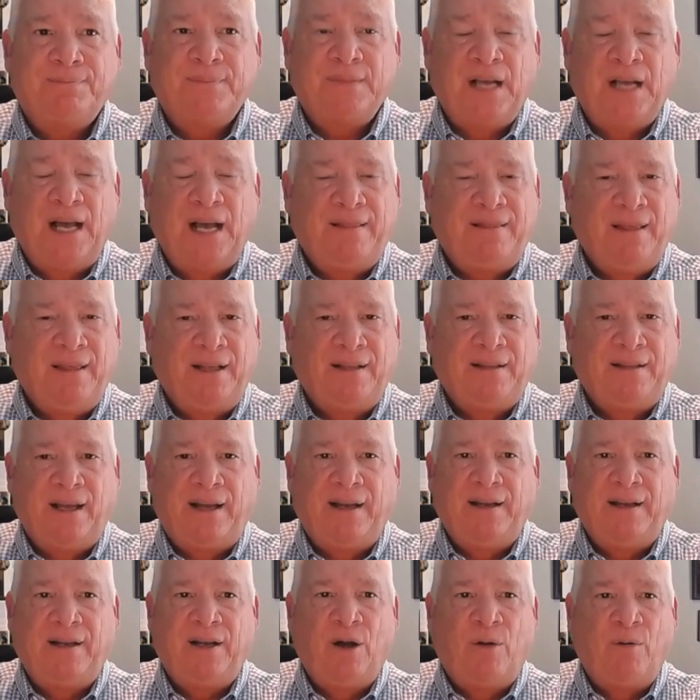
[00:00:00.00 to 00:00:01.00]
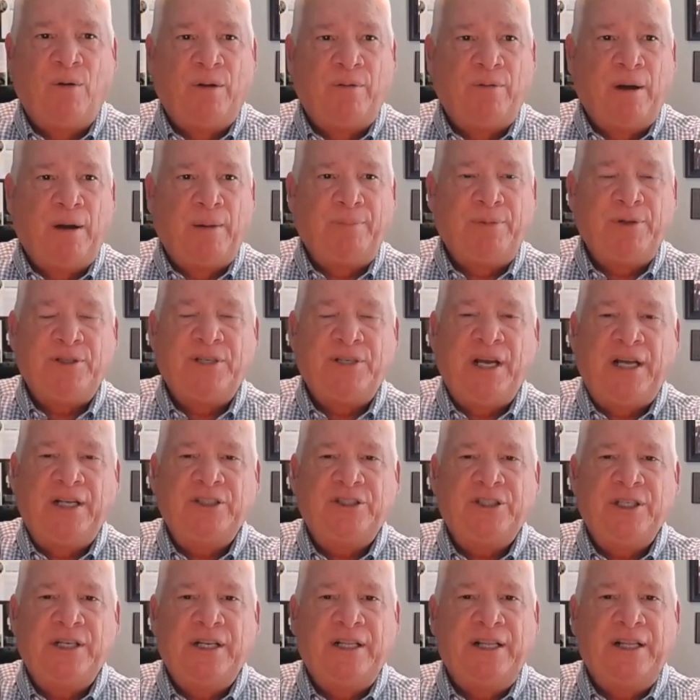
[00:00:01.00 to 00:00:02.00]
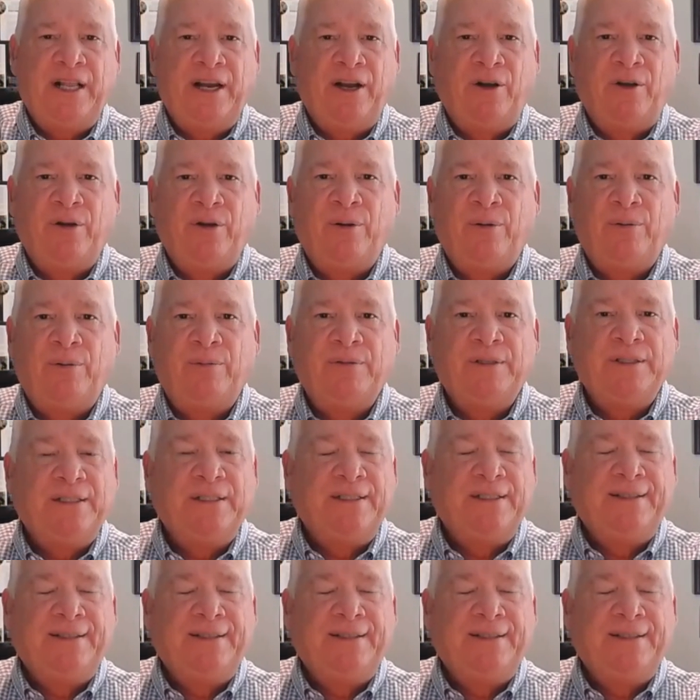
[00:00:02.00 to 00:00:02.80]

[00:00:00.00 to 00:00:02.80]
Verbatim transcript: I think they go on reputation and they don't know